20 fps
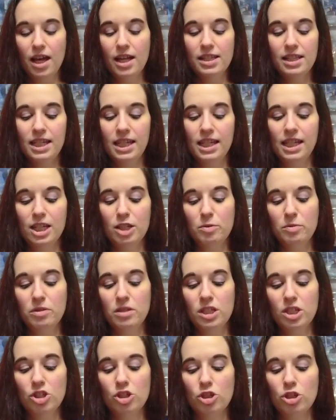Teenage Mutant
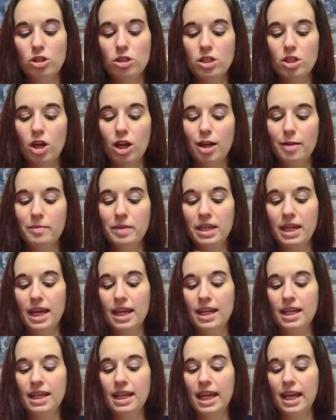Ninja Turtles
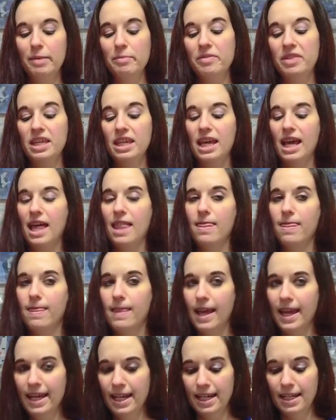Armageddon Game, The
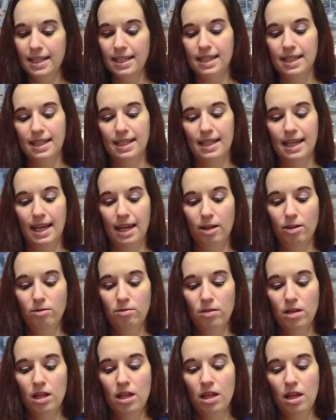Alliance is out.